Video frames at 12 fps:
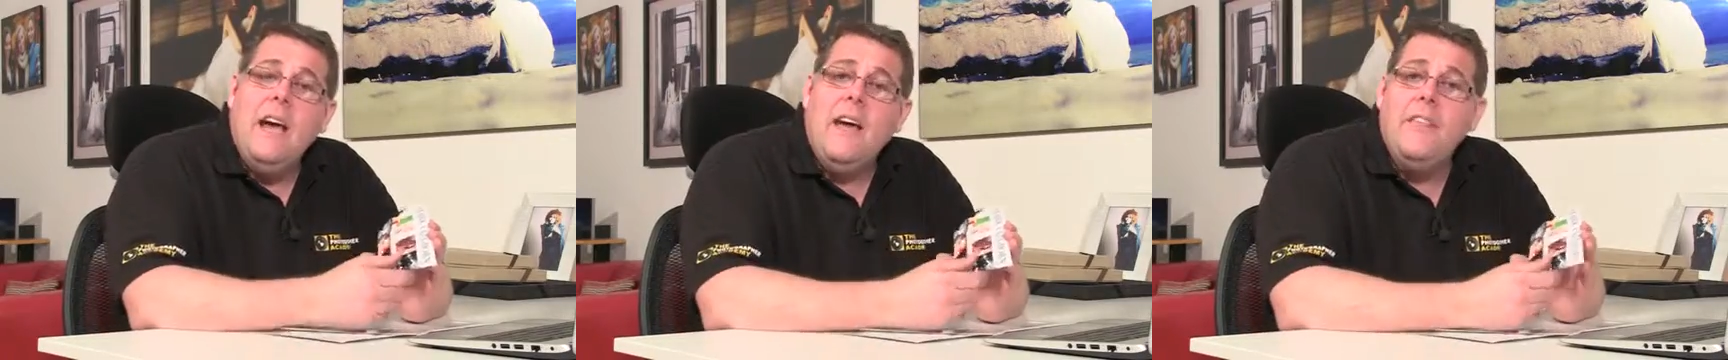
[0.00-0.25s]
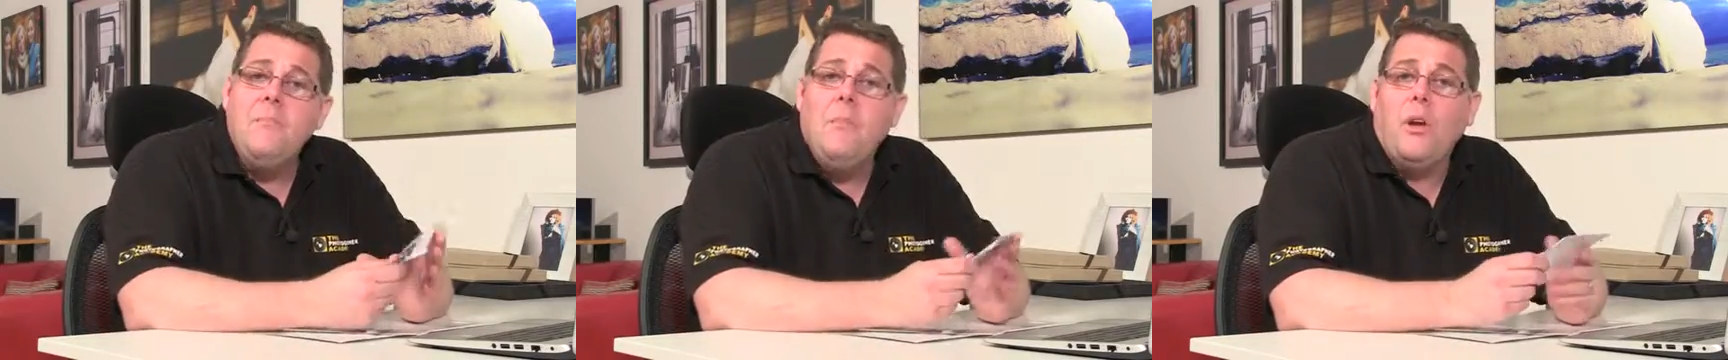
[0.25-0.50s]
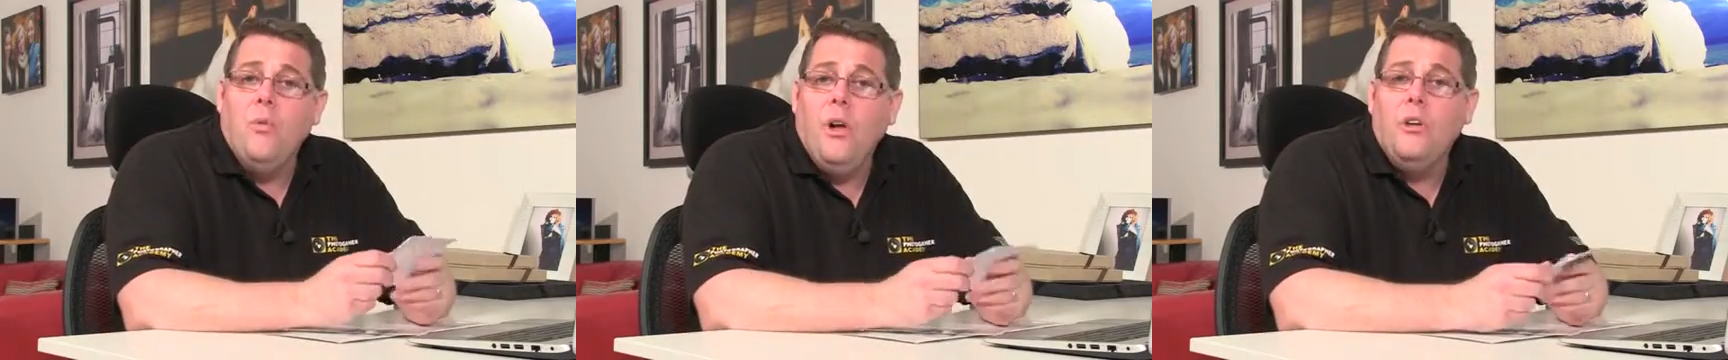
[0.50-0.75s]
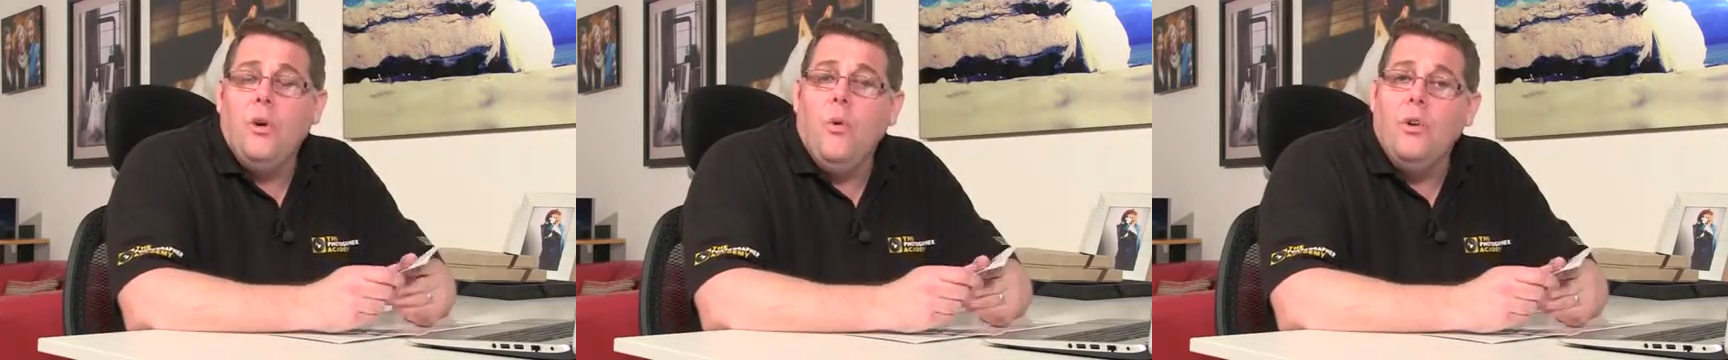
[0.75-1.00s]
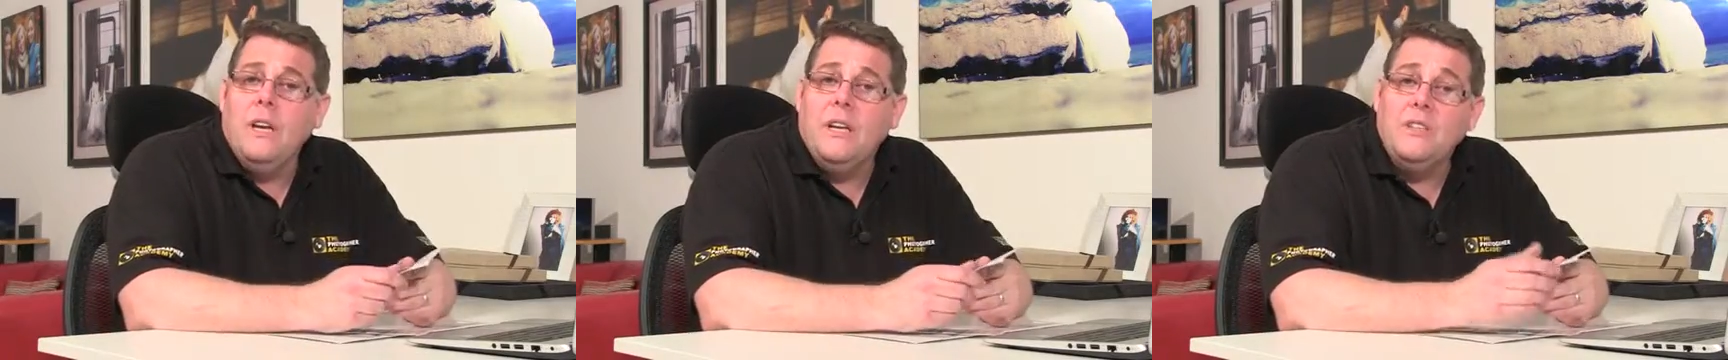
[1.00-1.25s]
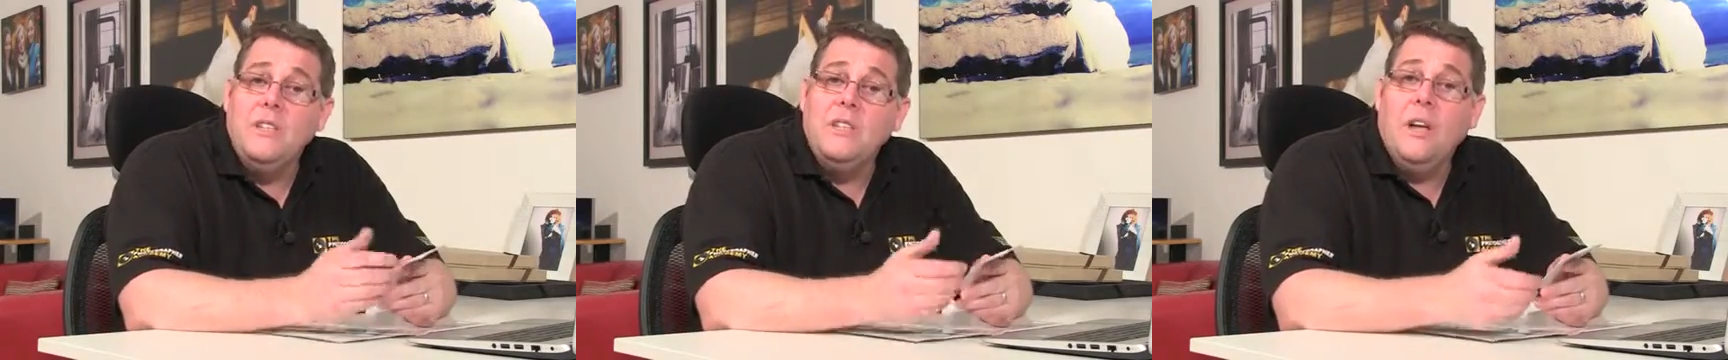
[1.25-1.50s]
and they might well go on and
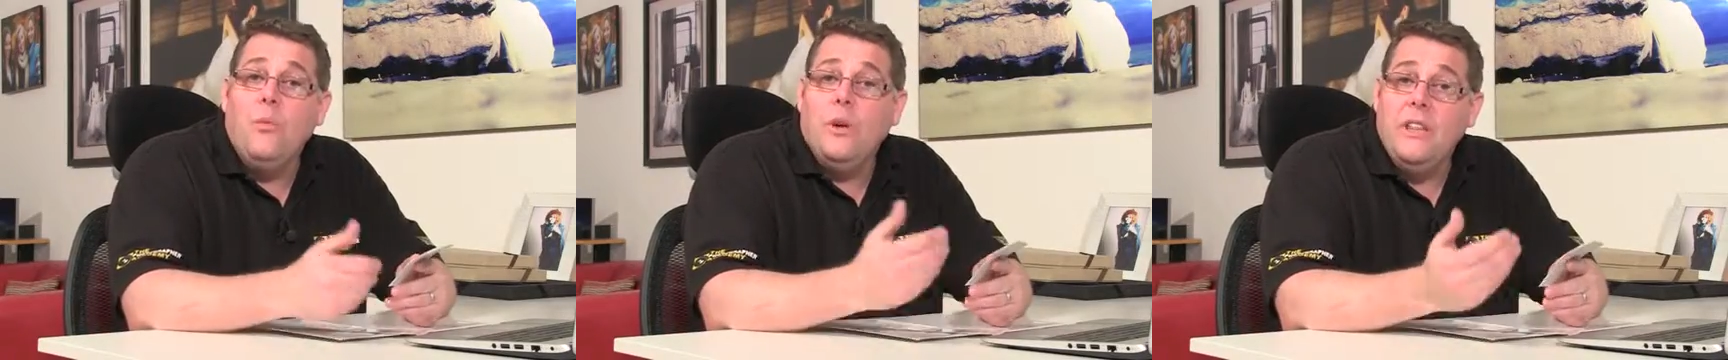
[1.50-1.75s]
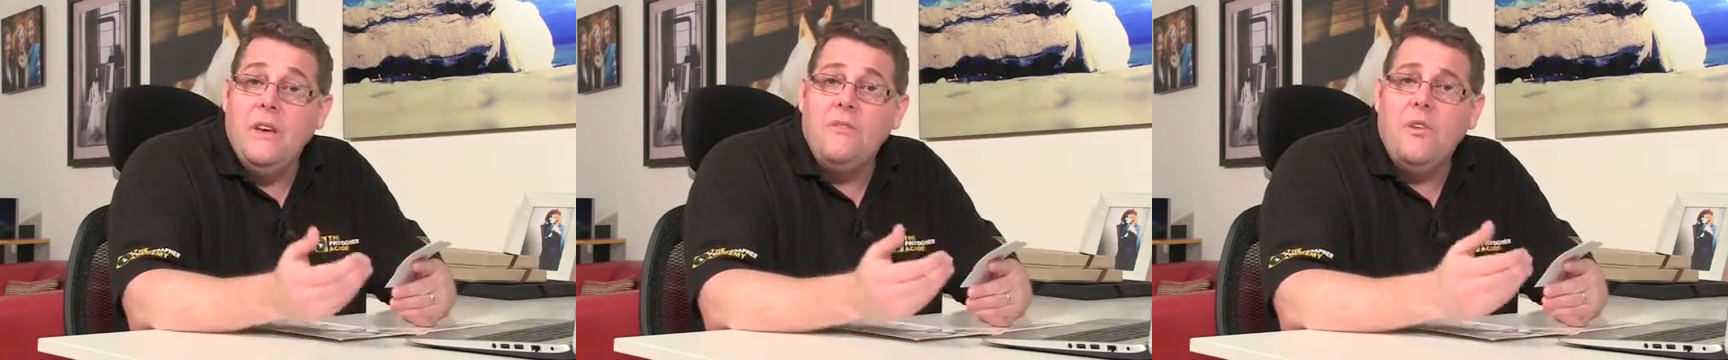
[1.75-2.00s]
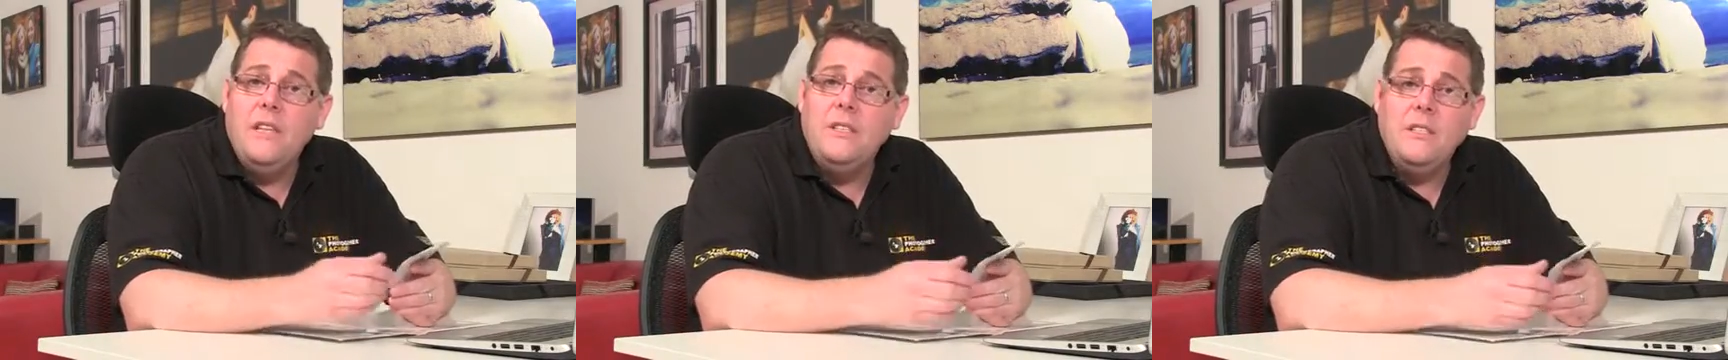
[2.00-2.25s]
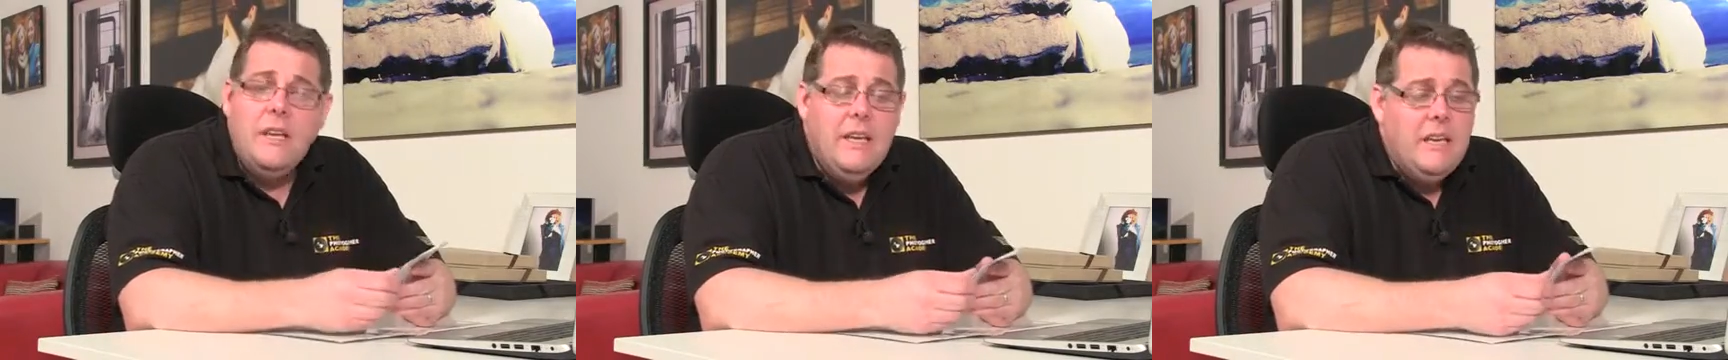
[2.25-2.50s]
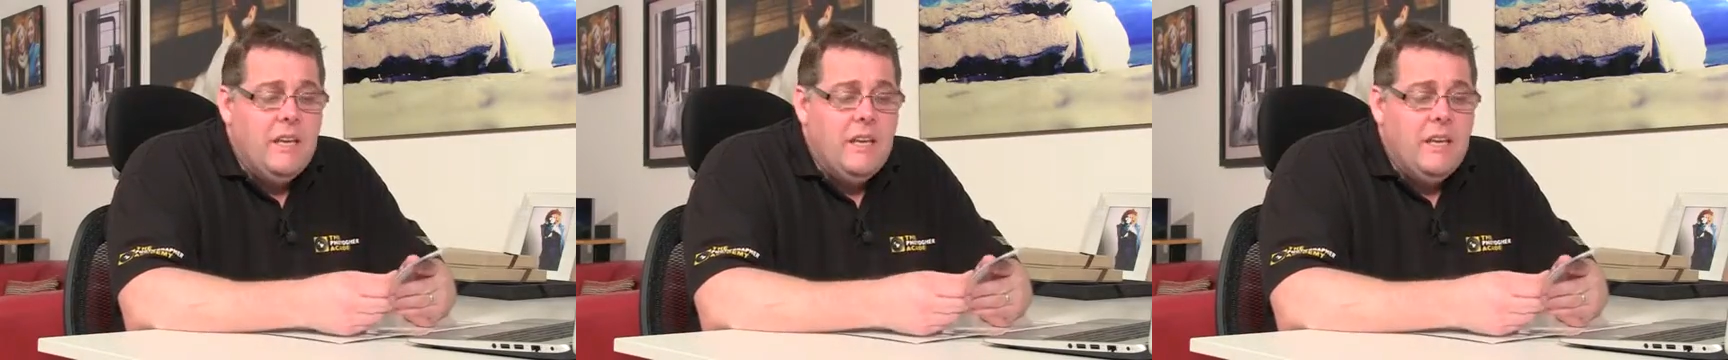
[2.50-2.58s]
actually tell one of their friends.